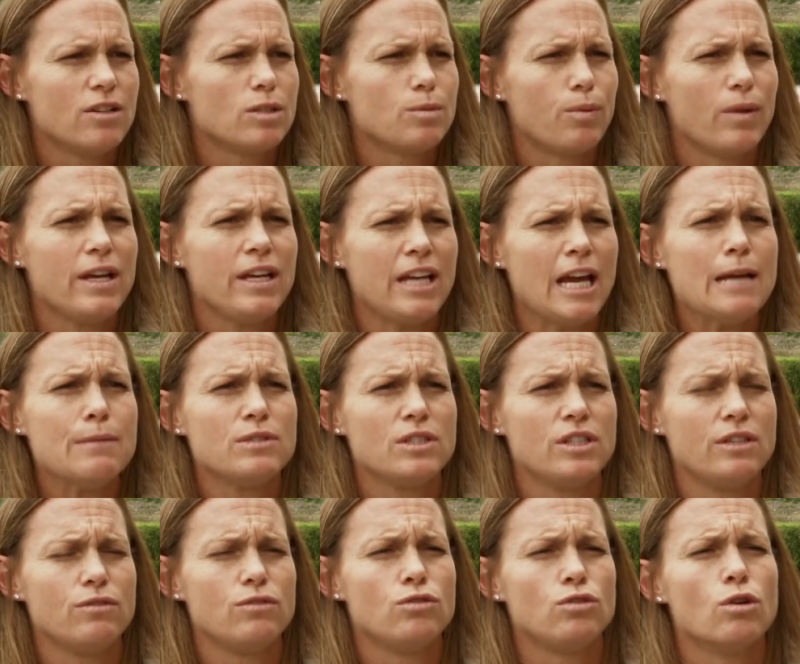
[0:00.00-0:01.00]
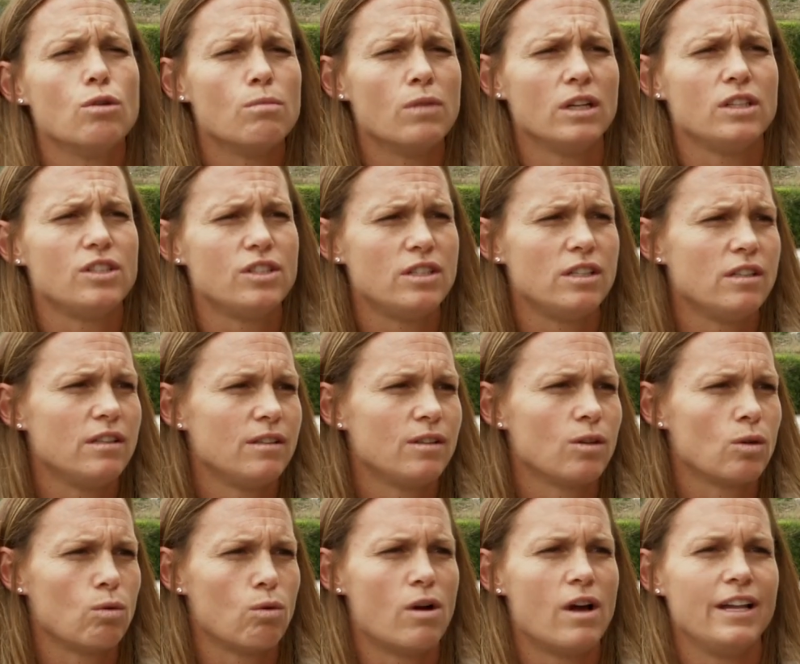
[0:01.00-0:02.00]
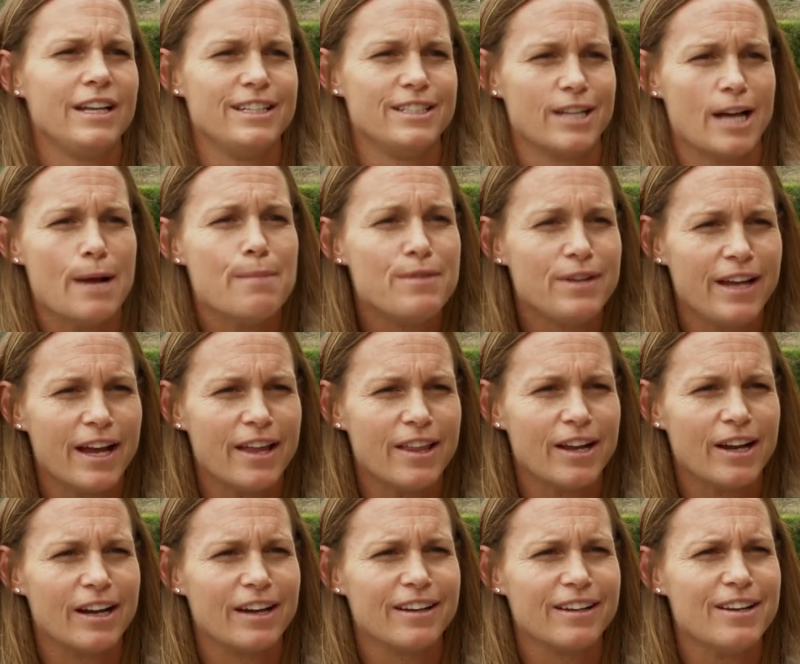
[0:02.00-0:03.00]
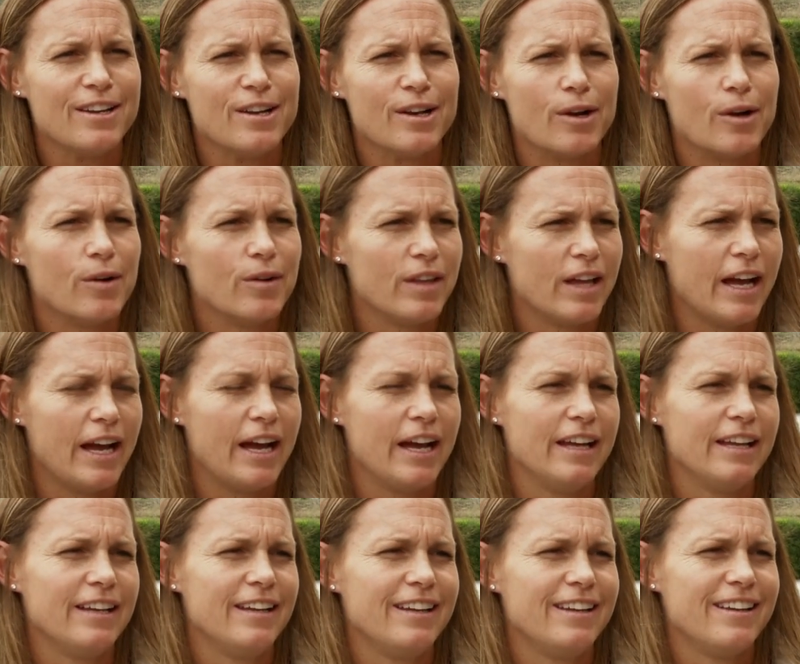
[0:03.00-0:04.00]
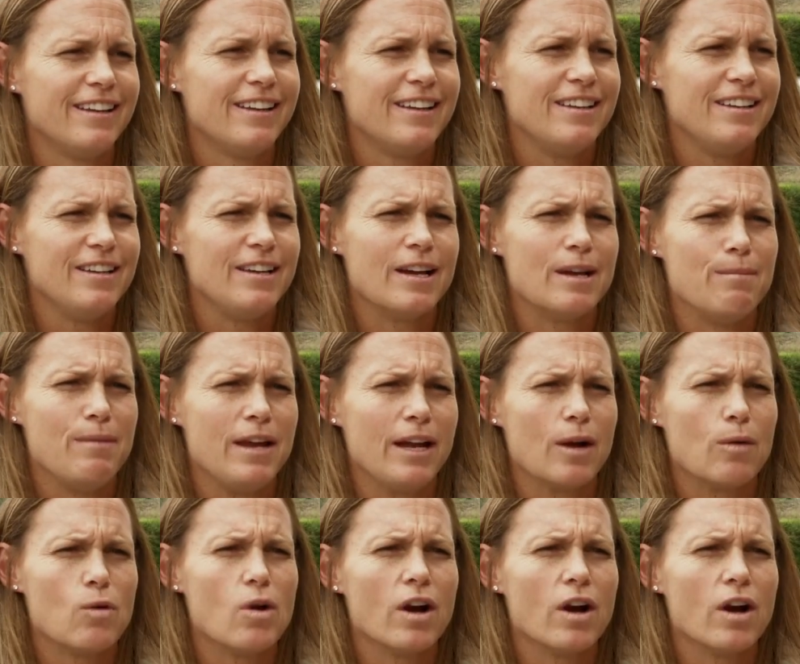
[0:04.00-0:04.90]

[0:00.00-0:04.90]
know just playing games because you have so much quality time together, you know, that you got to make it